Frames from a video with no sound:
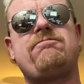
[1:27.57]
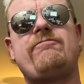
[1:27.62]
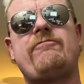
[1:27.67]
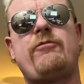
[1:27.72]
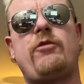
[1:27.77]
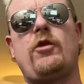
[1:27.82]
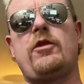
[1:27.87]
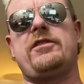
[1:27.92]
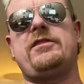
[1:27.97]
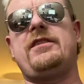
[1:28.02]

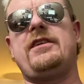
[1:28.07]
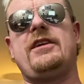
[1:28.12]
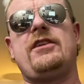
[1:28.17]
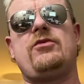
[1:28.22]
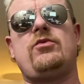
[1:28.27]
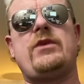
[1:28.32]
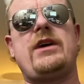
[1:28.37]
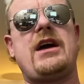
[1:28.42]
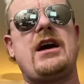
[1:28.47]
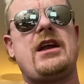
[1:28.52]
forcing its
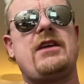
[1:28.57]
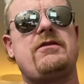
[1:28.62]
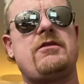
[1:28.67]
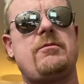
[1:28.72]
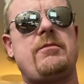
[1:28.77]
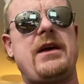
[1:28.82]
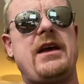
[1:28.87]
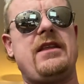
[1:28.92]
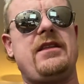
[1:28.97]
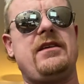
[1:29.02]
way out of her
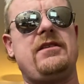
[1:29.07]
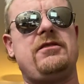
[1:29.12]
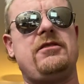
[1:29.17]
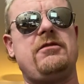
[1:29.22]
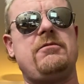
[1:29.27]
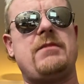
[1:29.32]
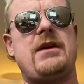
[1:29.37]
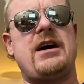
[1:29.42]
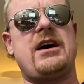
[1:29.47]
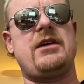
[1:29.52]
bathing
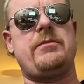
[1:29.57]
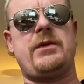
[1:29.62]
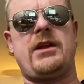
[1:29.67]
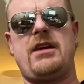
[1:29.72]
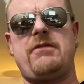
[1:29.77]
suit bottom in